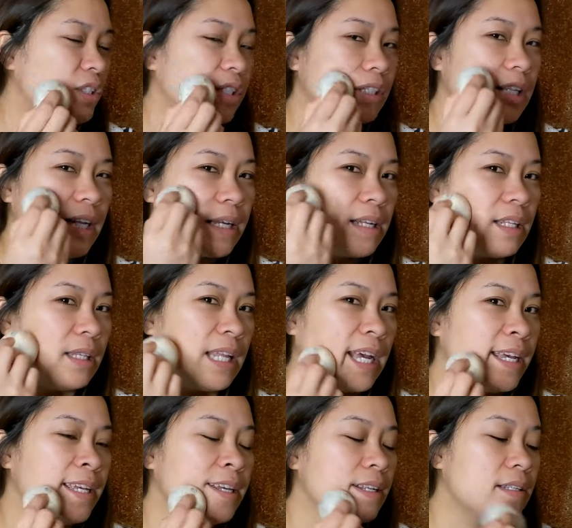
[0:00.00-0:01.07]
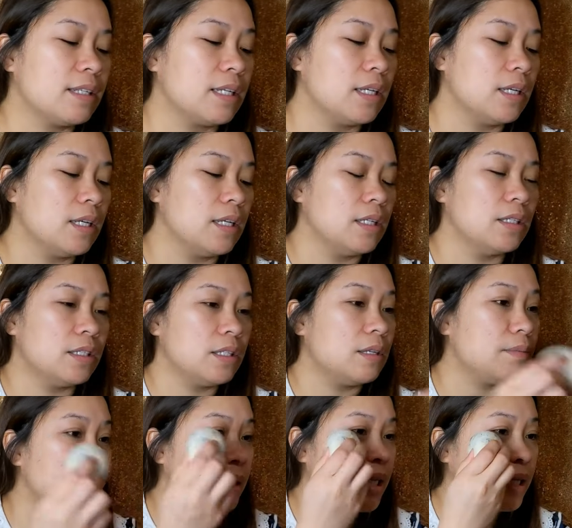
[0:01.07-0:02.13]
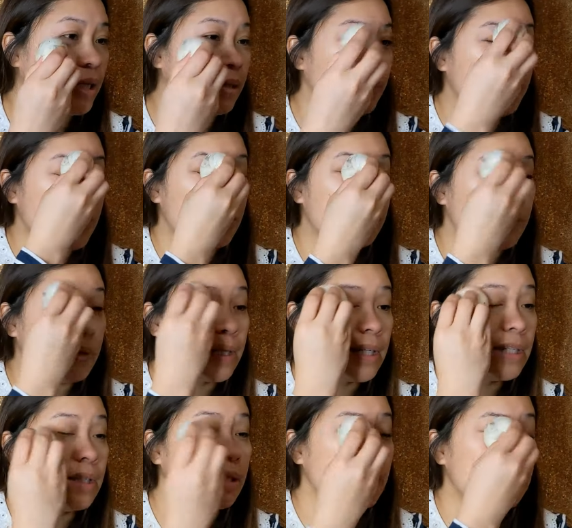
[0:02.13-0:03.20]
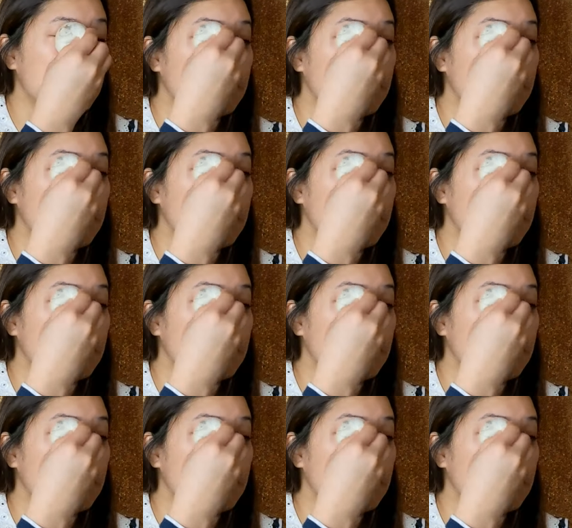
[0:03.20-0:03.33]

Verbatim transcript: just like a light to medium coverage.